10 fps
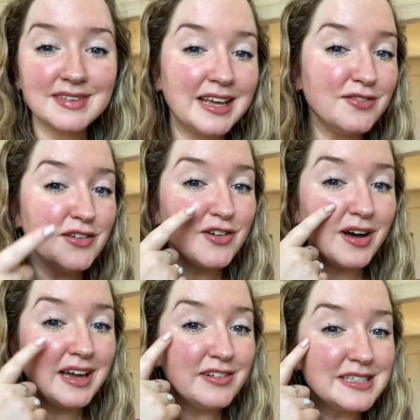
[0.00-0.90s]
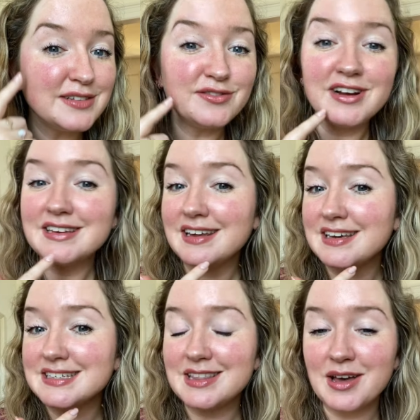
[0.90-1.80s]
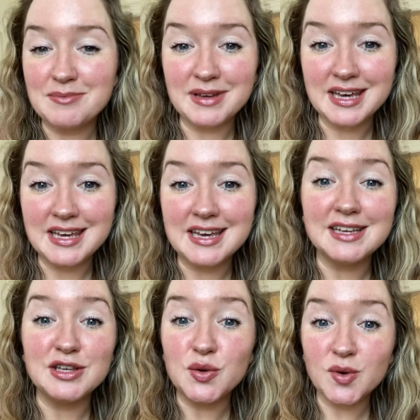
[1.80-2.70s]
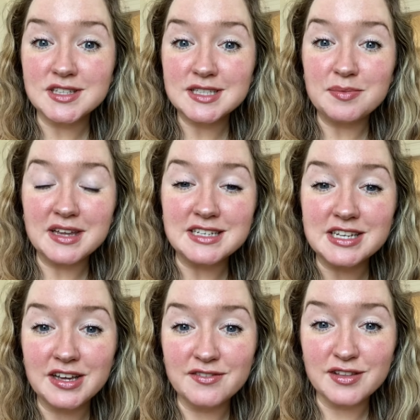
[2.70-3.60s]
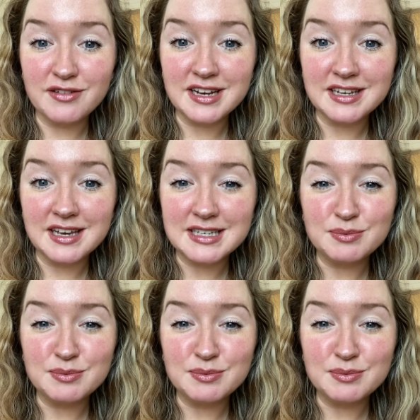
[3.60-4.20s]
If you've got areas of redness like me and you want something to cover the redness,